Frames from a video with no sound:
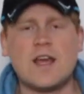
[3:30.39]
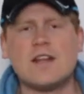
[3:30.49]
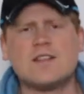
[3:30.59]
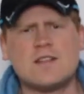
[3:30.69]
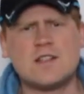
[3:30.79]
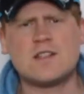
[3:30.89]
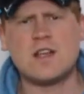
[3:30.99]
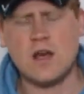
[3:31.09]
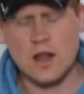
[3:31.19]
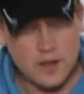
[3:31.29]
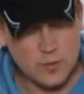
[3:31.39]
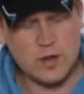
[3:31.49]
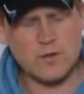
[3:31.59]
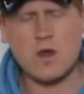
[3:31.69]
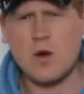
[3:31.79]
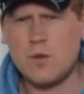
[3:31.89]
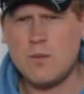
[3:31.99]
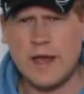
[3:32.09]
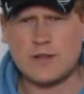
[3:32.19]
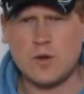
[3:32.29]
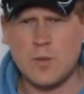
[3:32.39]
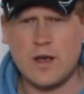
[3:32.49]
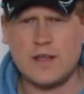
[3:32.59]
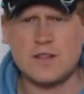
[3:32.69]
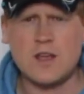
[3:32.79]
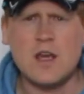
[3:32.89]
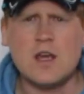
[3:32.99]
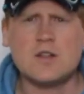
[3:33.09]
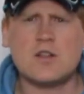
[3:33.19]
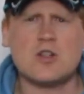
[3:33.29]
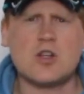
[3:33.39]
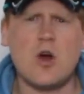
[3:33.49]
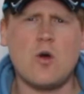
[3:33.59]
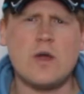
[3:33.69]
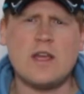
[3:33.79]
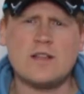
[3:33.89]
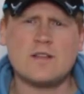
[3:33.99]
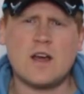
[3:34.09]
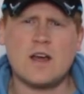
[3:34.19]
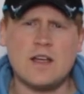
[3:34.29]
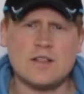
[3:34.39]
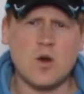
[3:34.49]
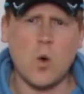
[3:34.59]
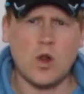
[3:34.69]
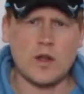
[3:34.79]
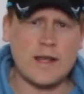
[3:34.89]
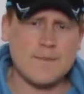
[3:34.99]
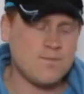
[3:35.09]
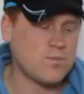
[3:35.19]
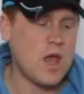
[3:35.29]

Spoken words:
and it's just a little bit of an extra piece to show its quality.